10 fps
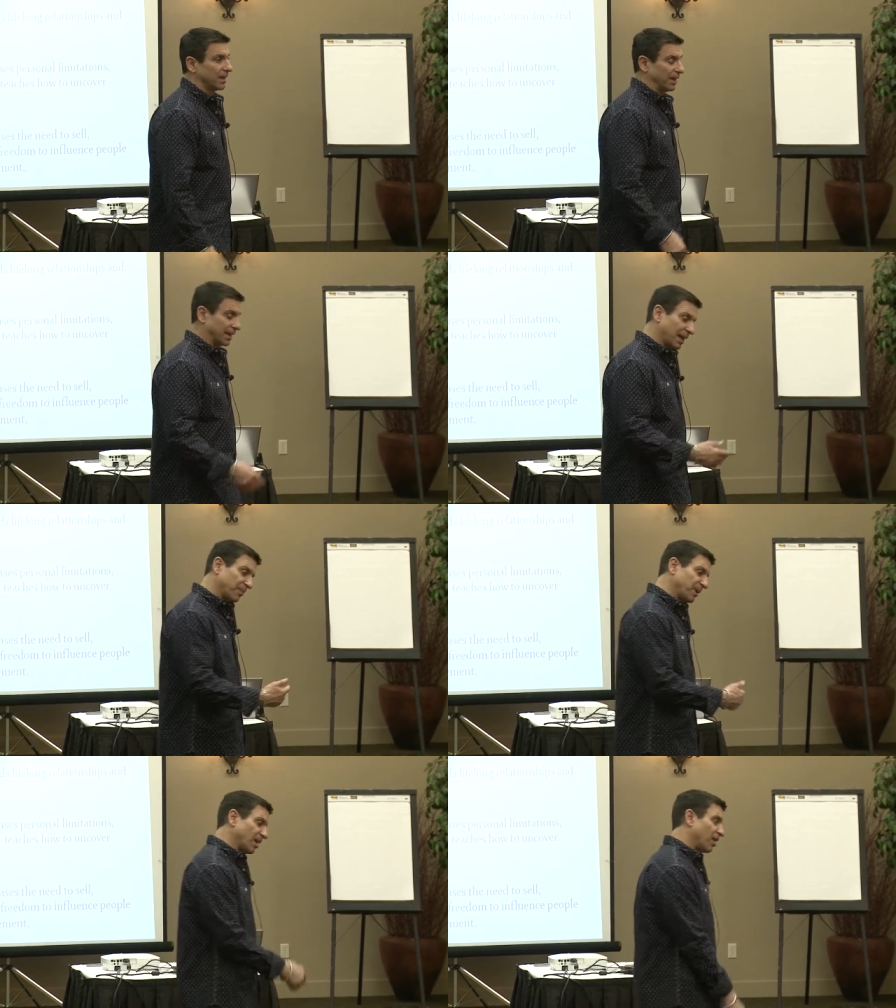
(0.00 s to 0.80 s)
that
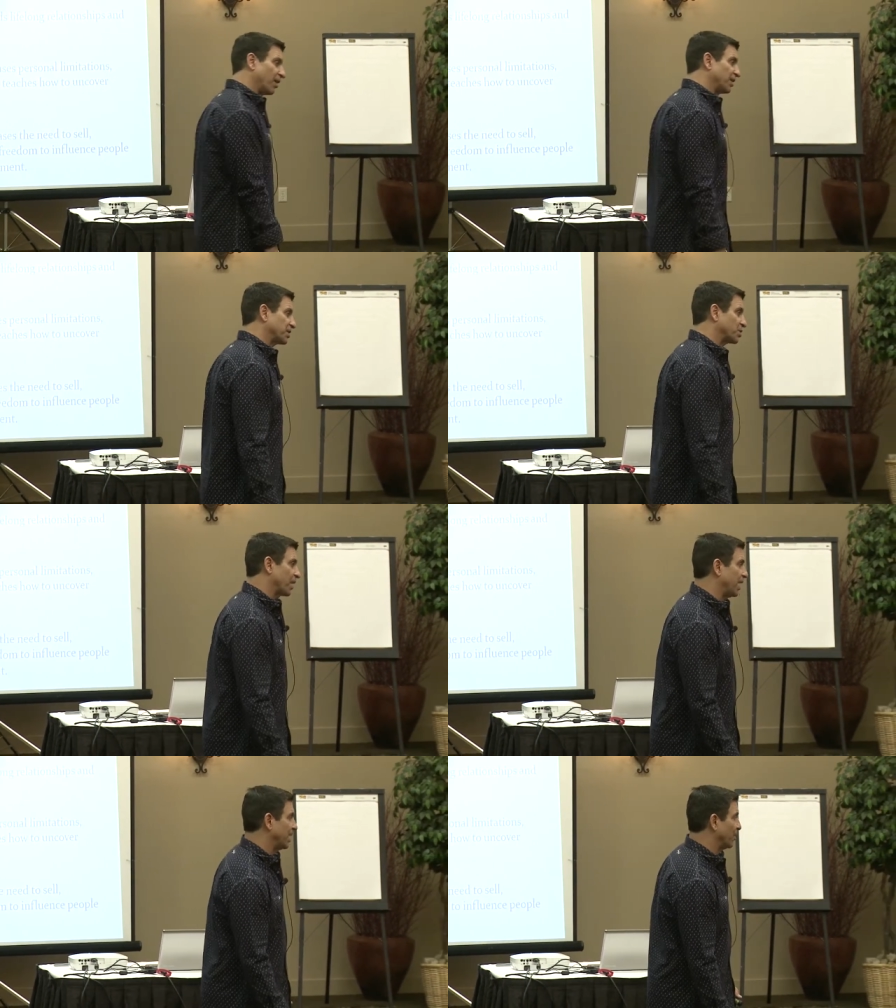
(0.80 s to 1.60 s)
led me to all this
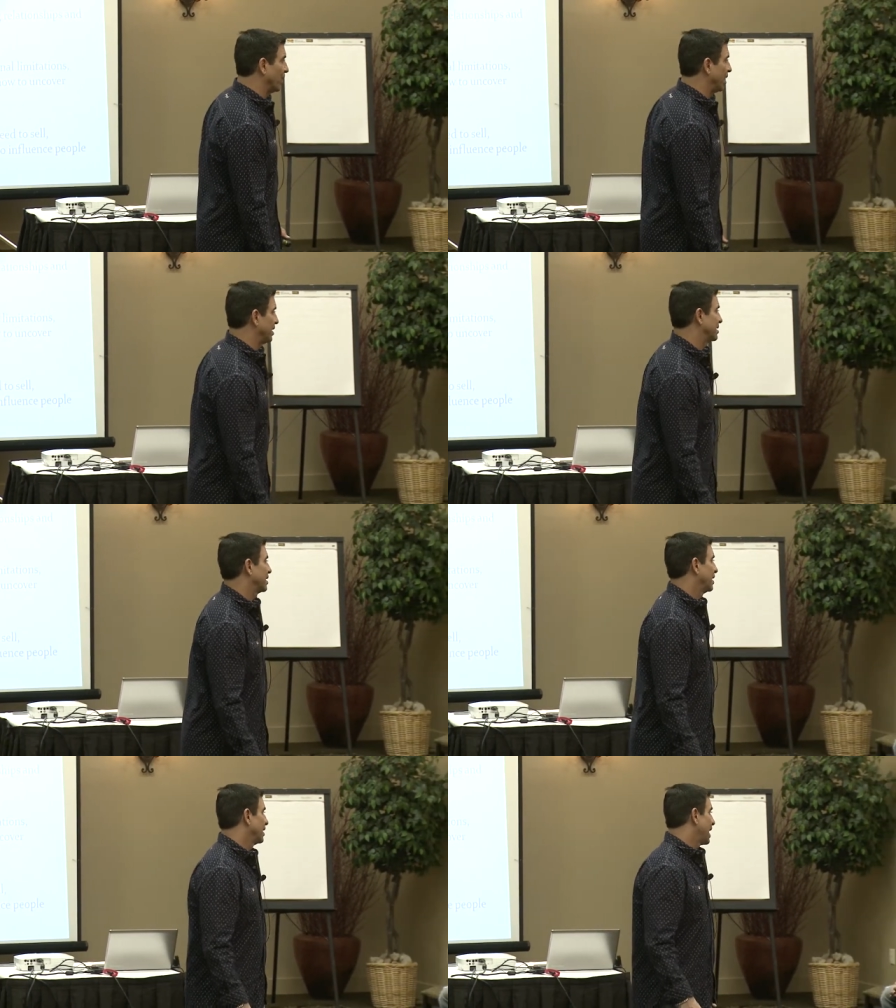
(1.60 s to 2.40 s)
training was
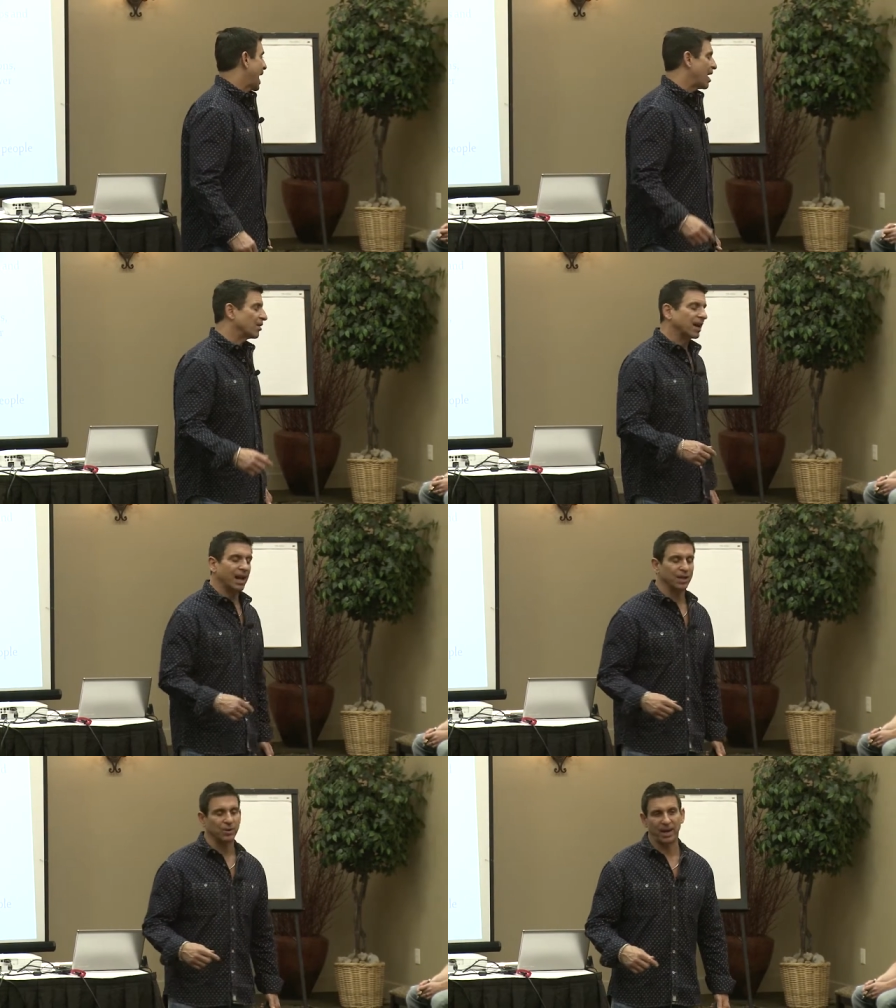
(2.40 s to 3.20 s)
how can
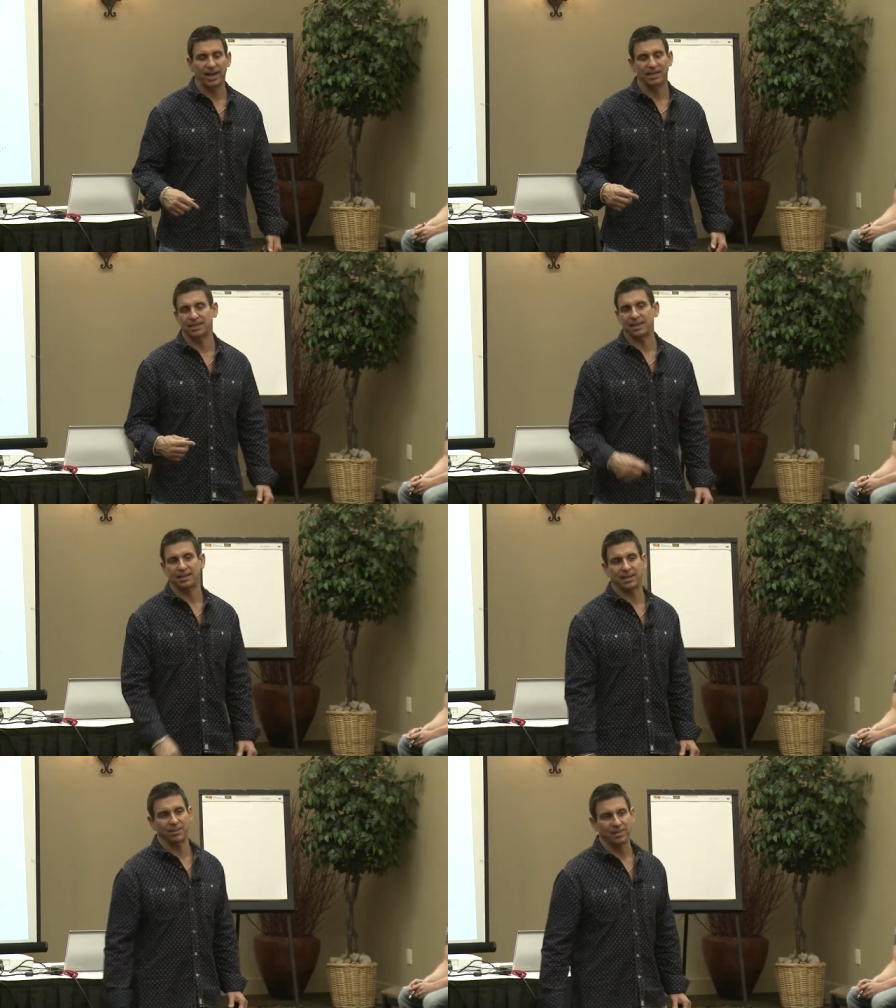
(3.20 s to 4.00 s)
I create a
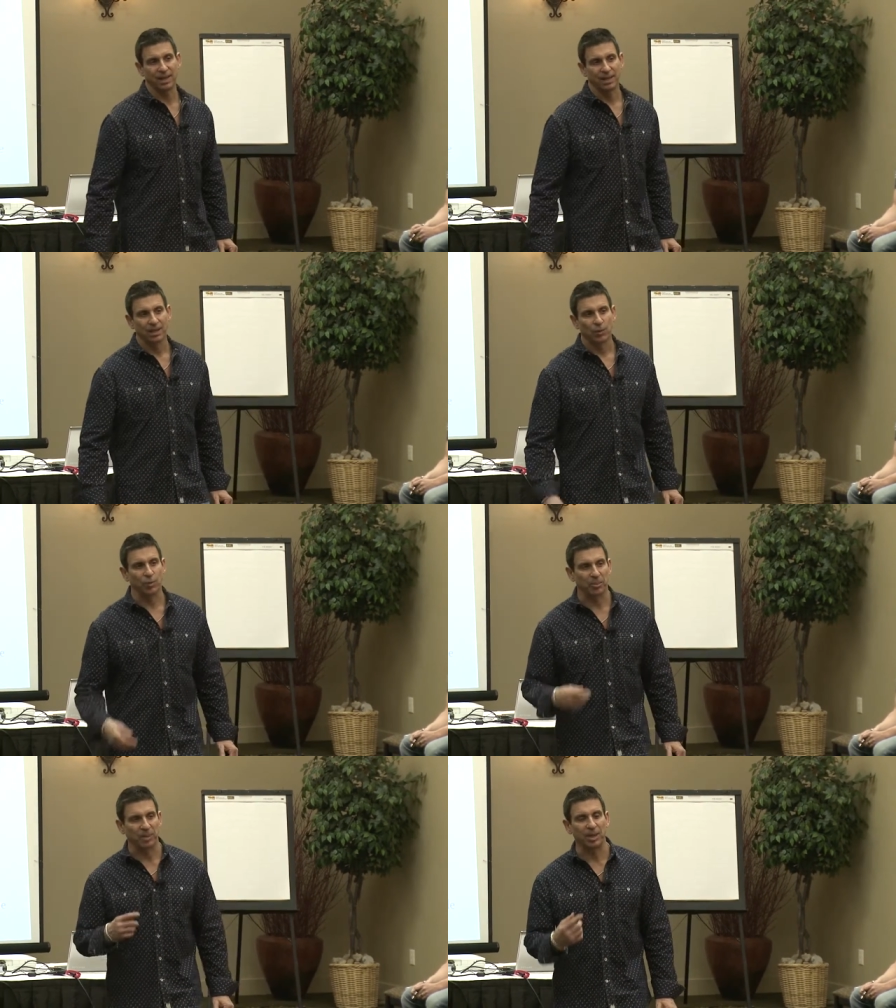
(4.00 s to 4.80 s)
system
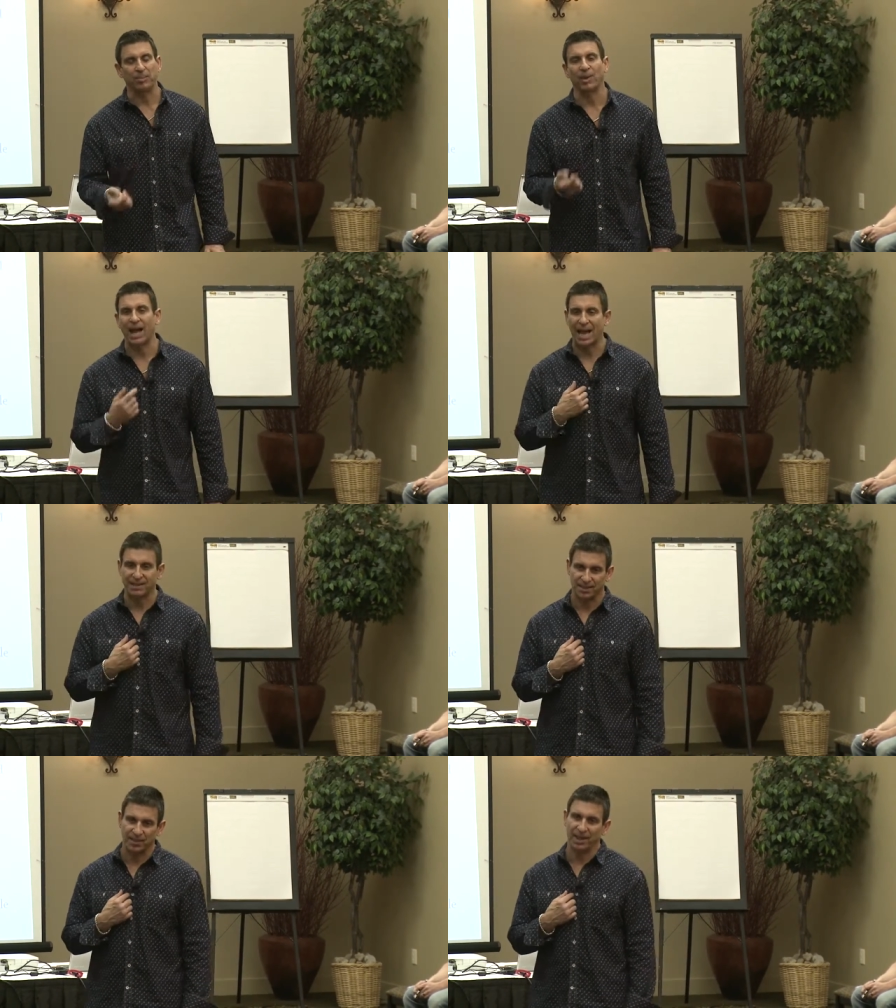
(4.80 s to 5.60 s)
where people
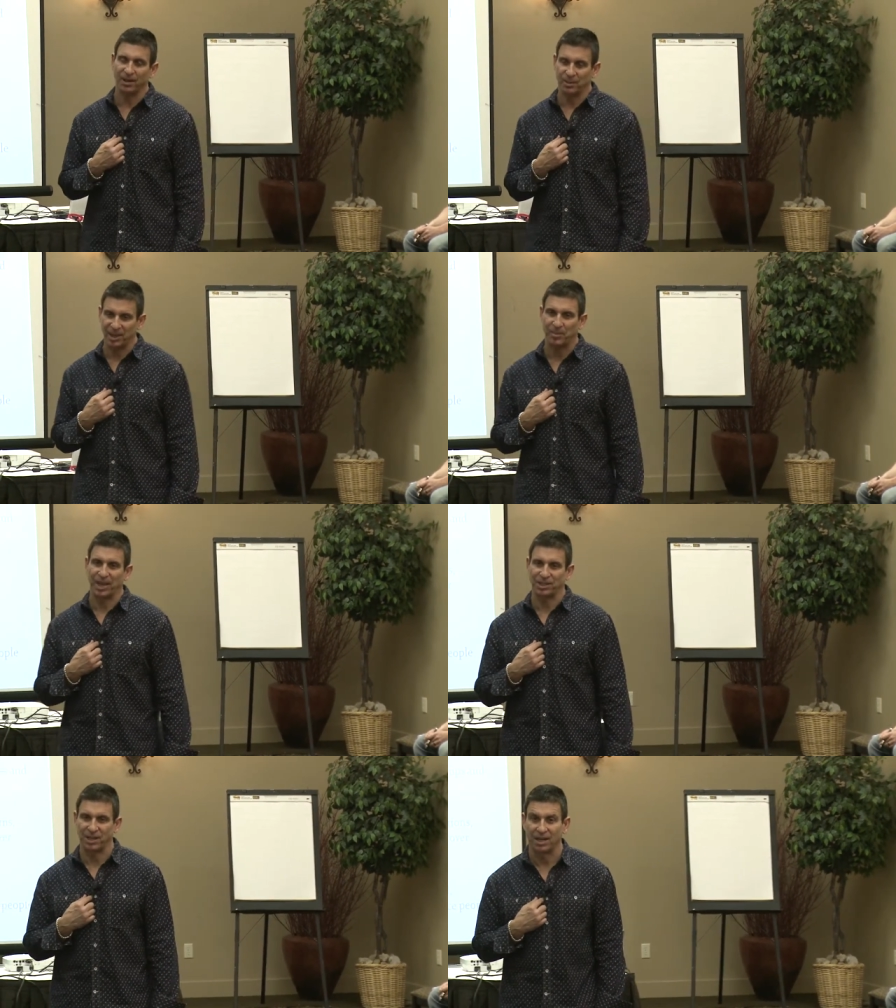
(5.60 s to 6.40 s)
ask me to be a
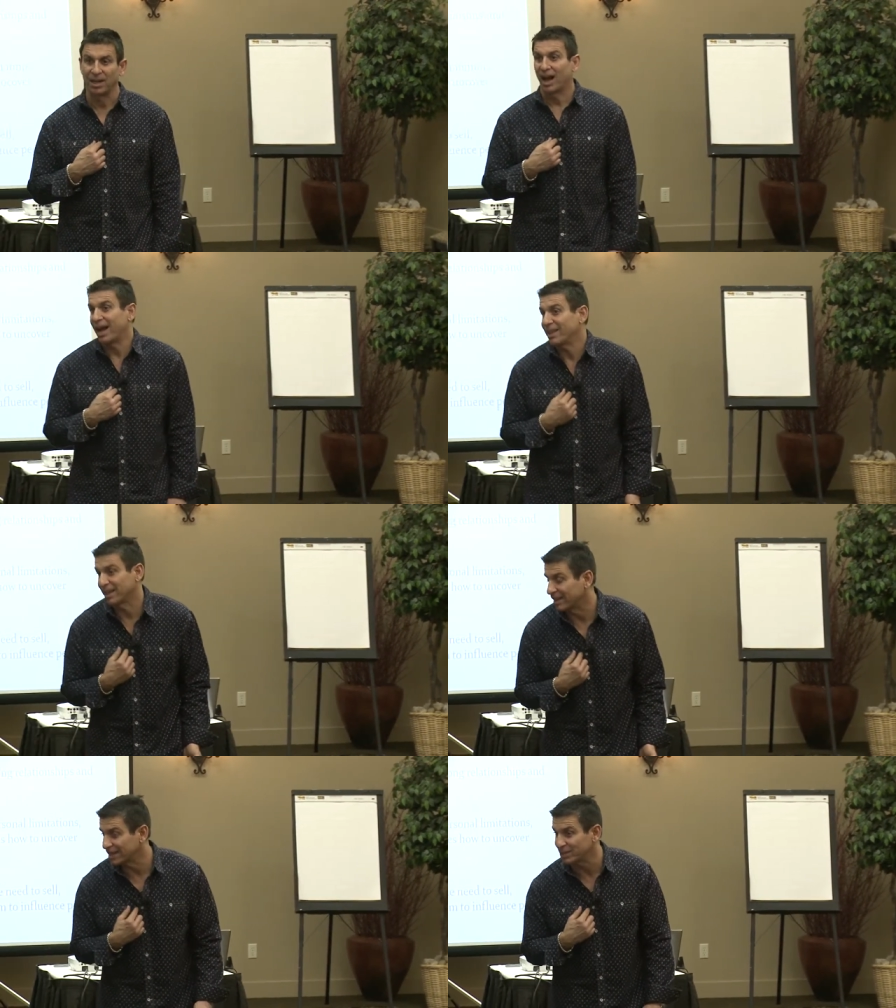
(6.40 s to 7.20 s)
patient? I
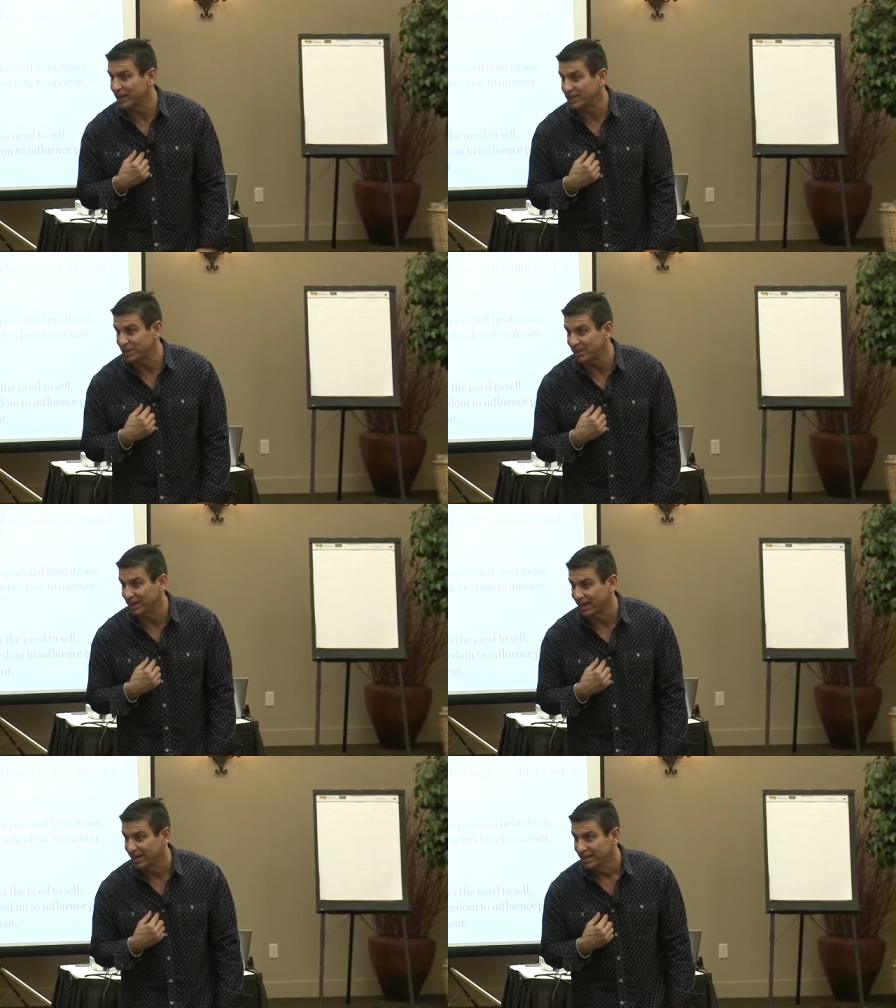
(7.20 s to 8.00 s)
think that's the way it should
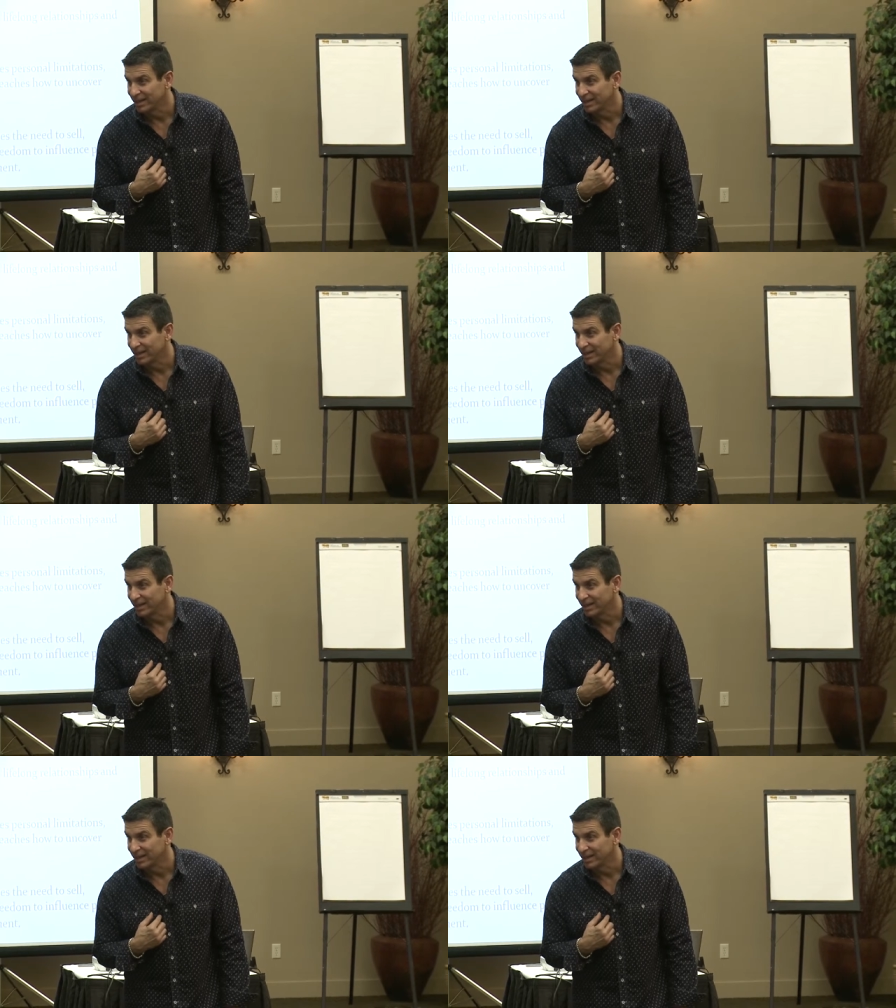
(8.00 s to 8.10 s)
be.